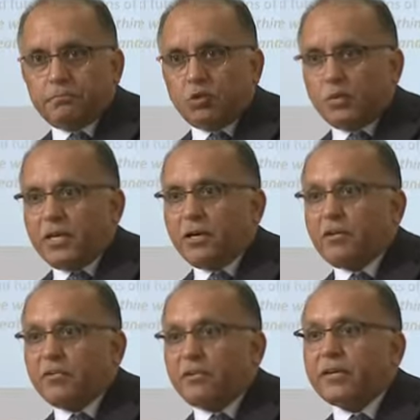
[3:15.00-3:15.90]
You may never
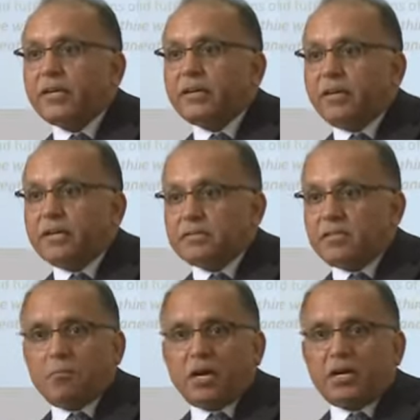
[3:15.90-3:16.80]
even recognize that
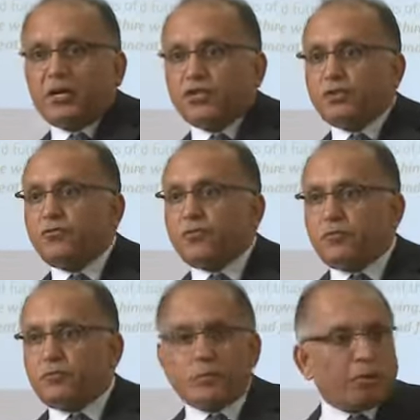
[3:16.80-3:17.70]
the market has
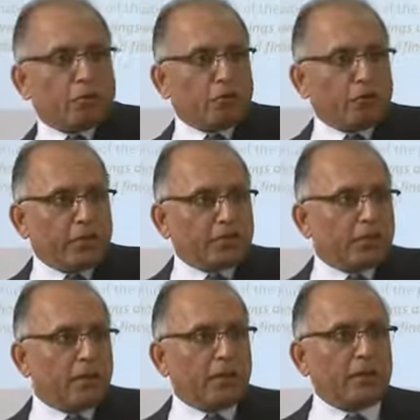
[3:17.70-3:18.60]
shifted from under your feet.
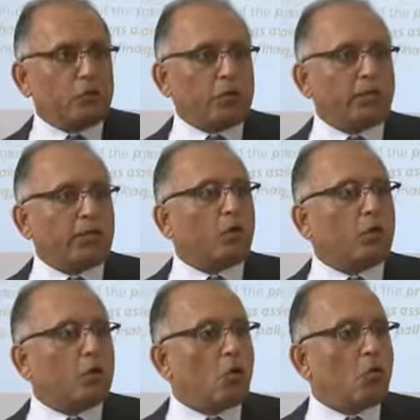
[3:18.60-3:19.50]
You can get
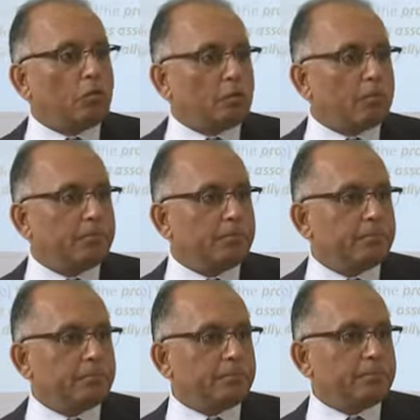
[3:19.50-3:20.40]
caught cold.
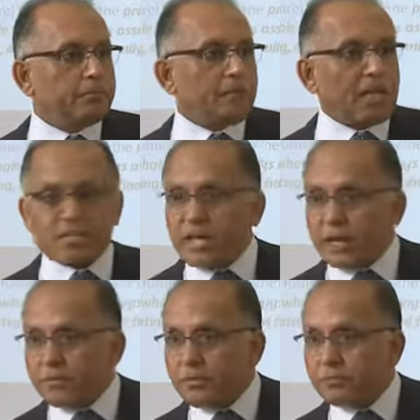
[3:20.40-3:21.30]
Has it
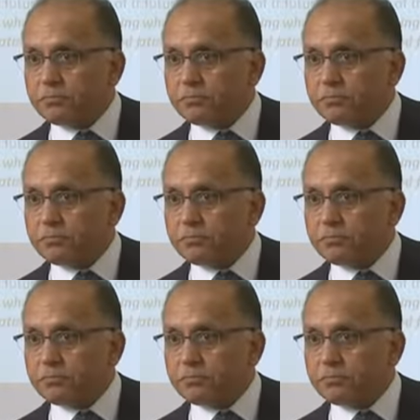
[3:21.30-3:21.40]
happened?